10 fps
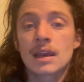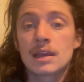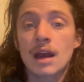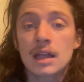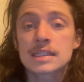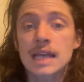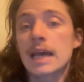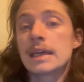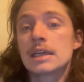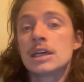And on
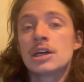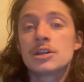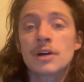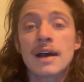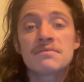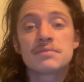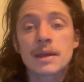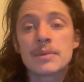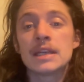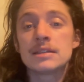site, you'll have
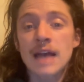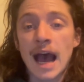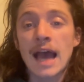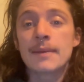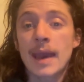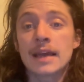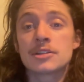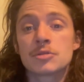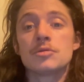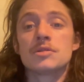limited time and
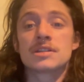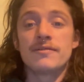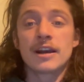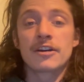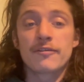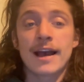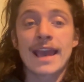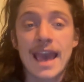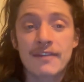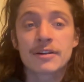tools to verify
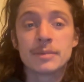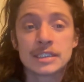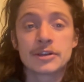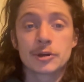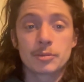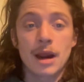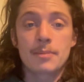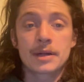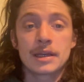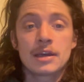every material
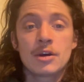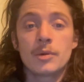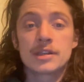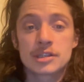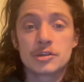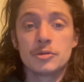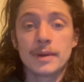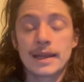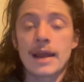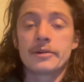property we assume
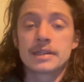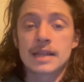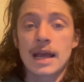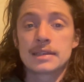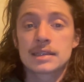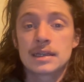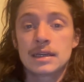in our designs.